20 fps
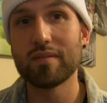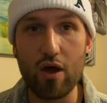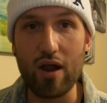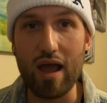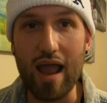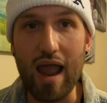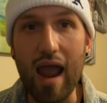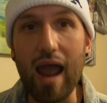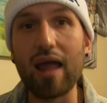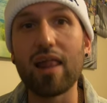
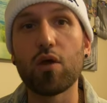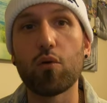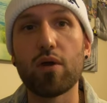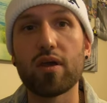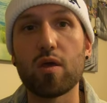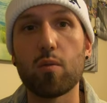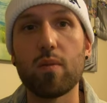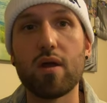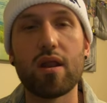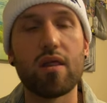I highly
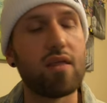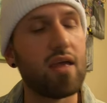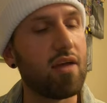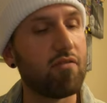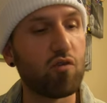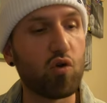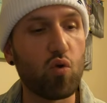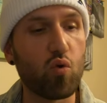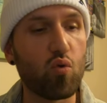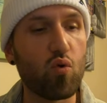recommend it. They
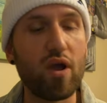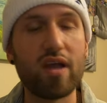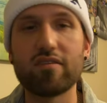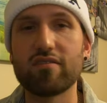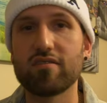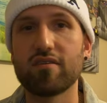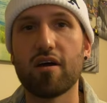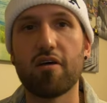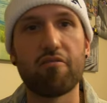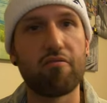have great
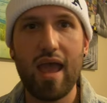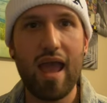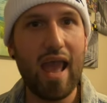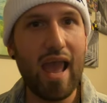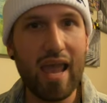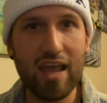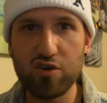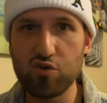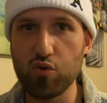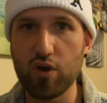stuff.
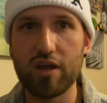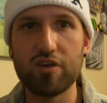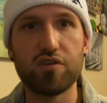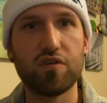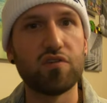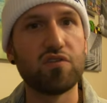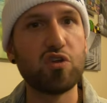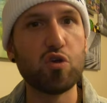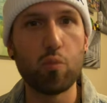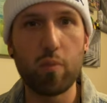Page
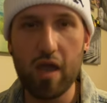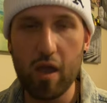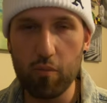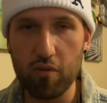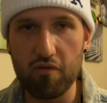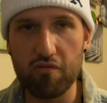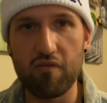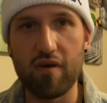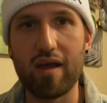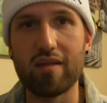ranges, you'll be
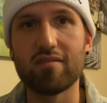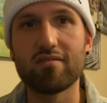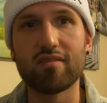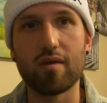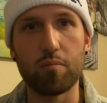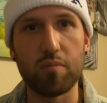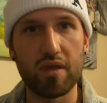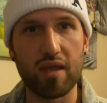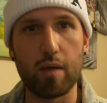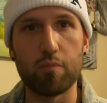able to find
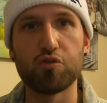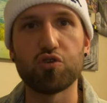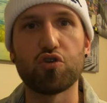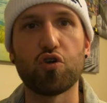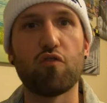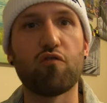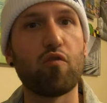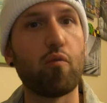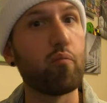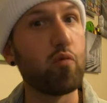something I'm
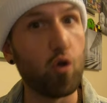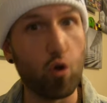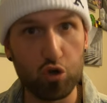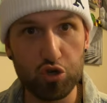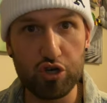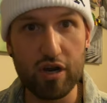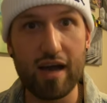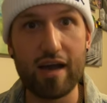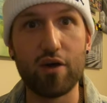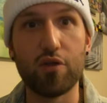sure from your
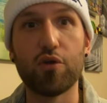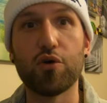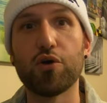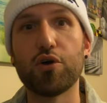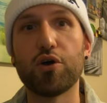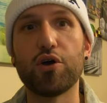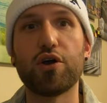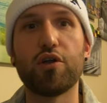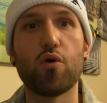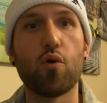
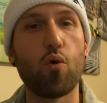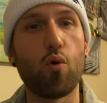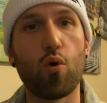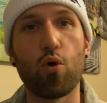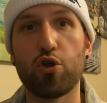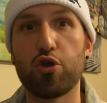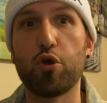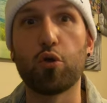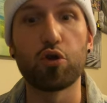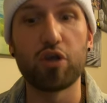childhood
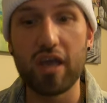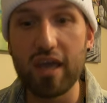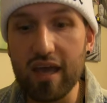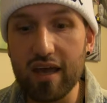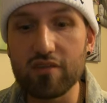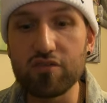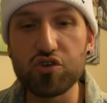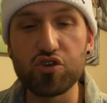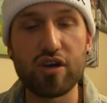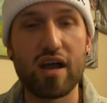or your
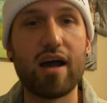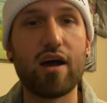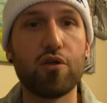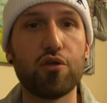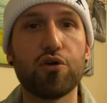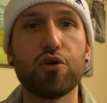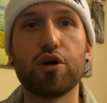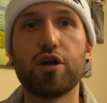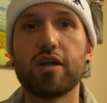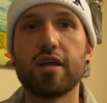kid's
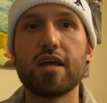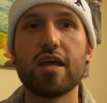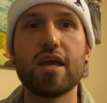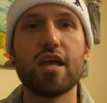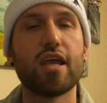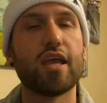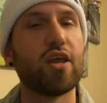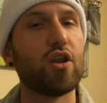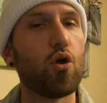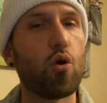childhood,
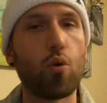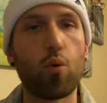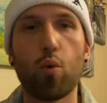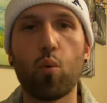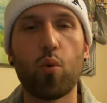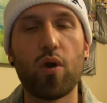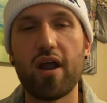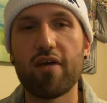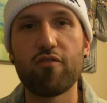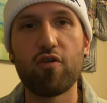you know,
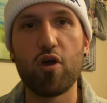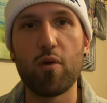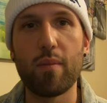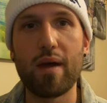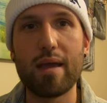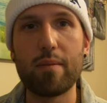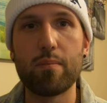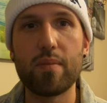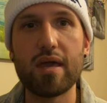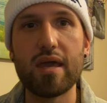whatever it
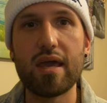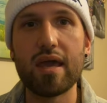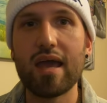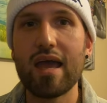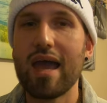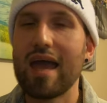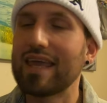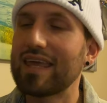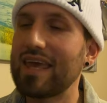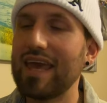might be.
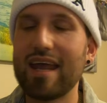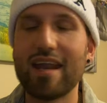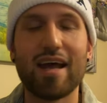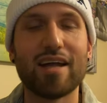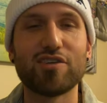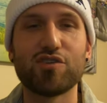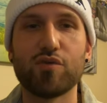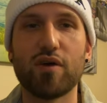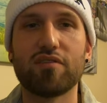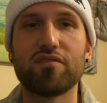
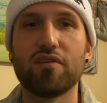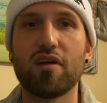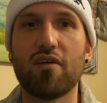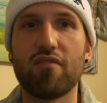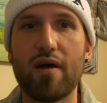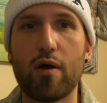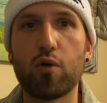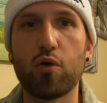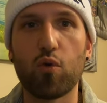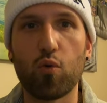Cannot stress
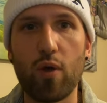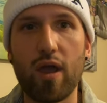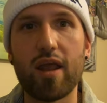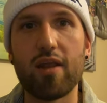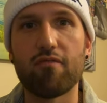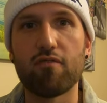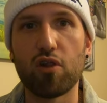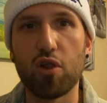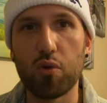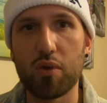enough how
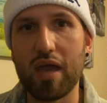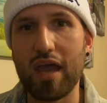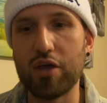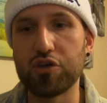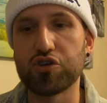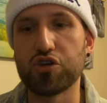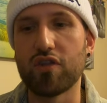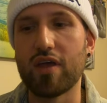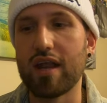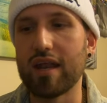great of a
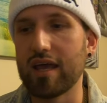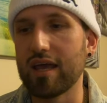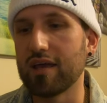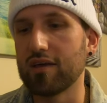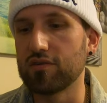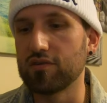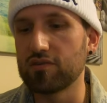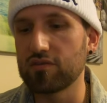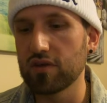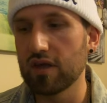location that
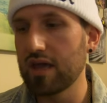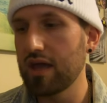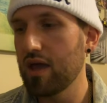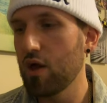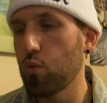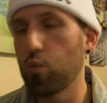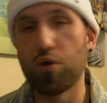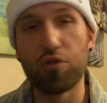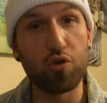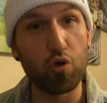is
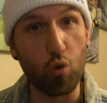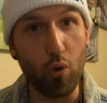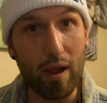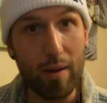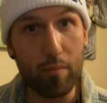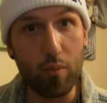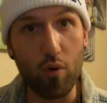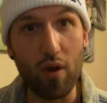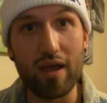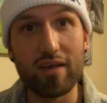with
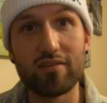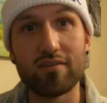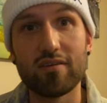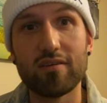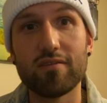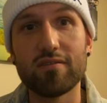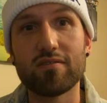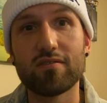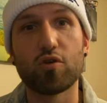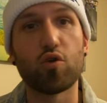great
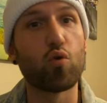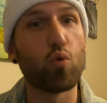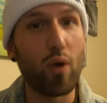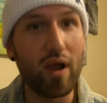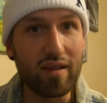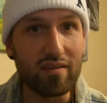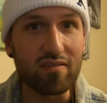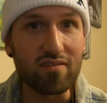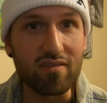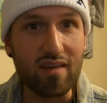prices,
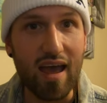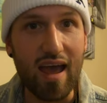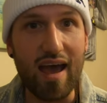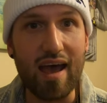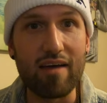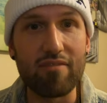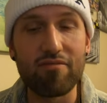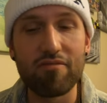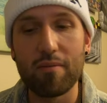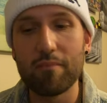great
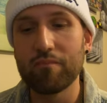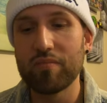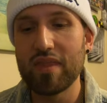staff,